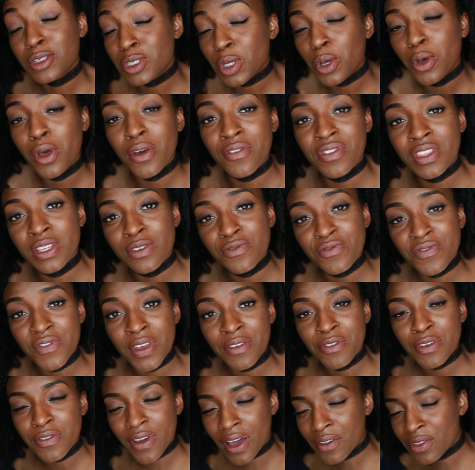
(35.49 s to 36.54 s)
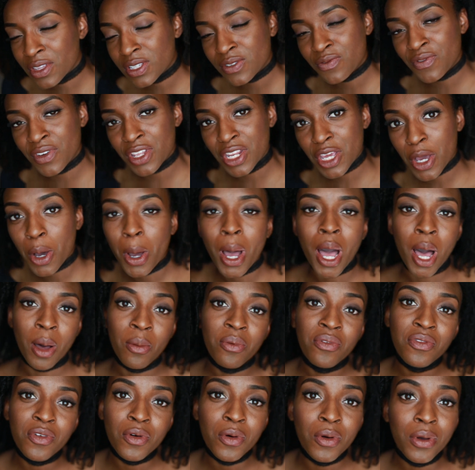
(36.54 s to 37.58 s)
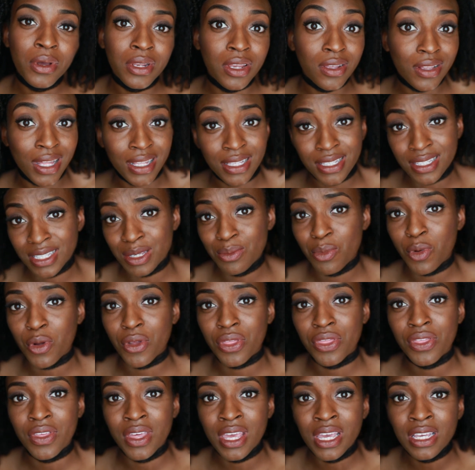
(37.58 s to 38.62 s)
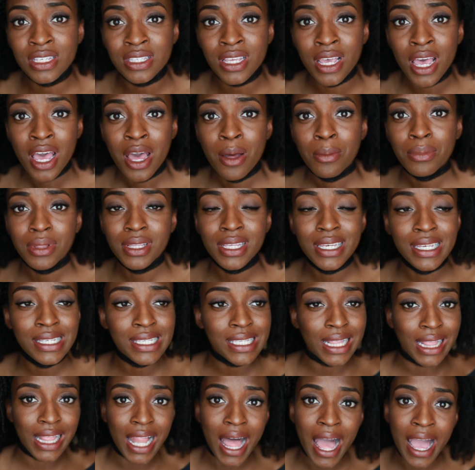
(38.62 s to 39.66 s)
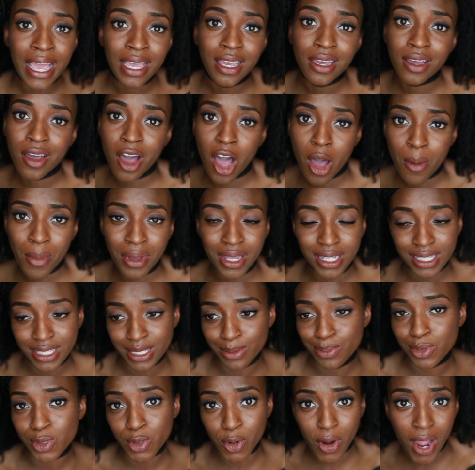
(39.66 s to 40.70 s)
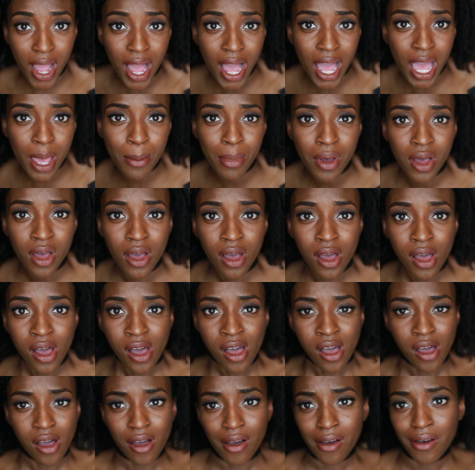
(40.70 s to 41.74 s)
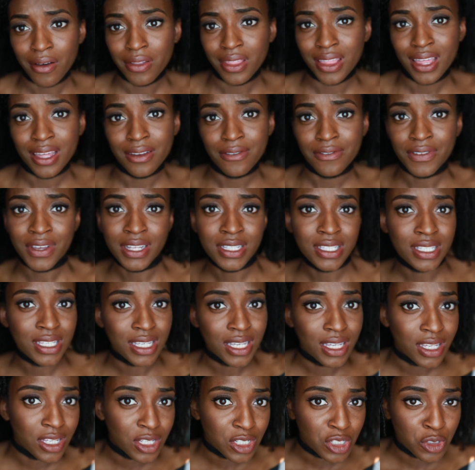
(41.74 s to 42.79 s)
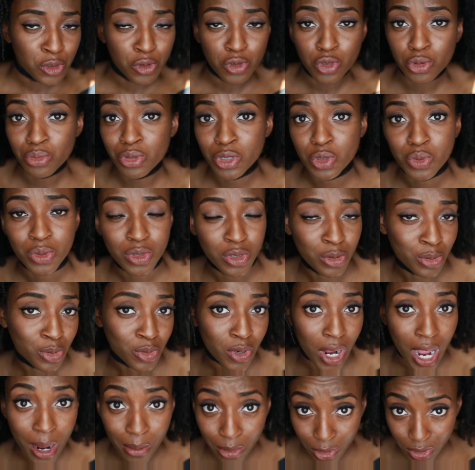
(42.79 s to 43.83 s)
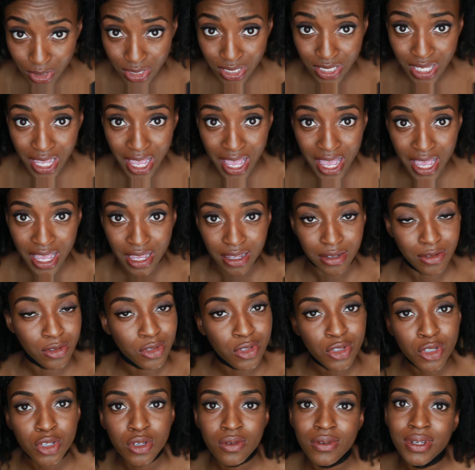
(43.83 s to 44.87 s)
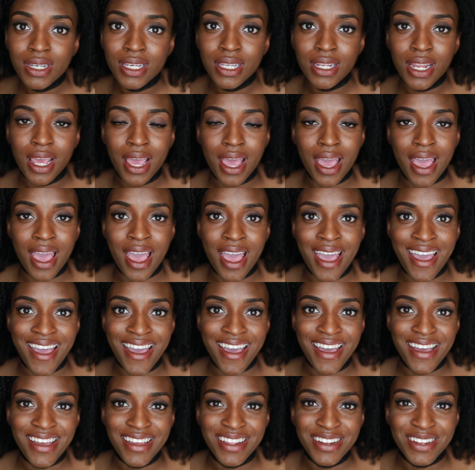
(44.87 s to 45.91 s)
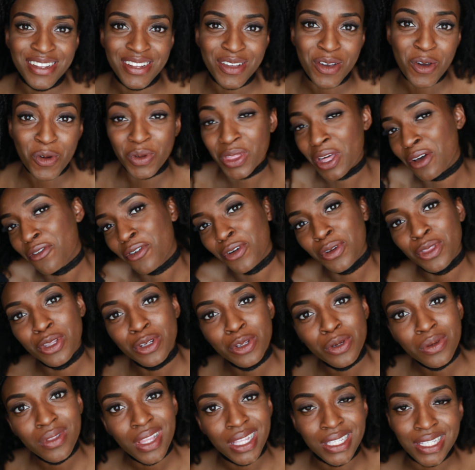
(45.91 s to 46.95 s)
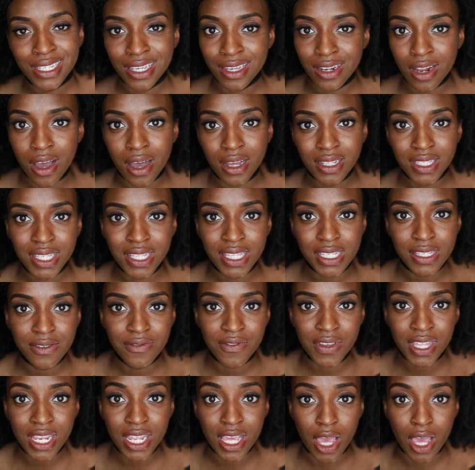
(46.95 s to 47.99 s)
Also, if you found this video helpful and you'd like to see more things, please like, comment, subscribe, all that fancy-ish YouTubers with subscribers say. Do it, and without further ado, let's get on to this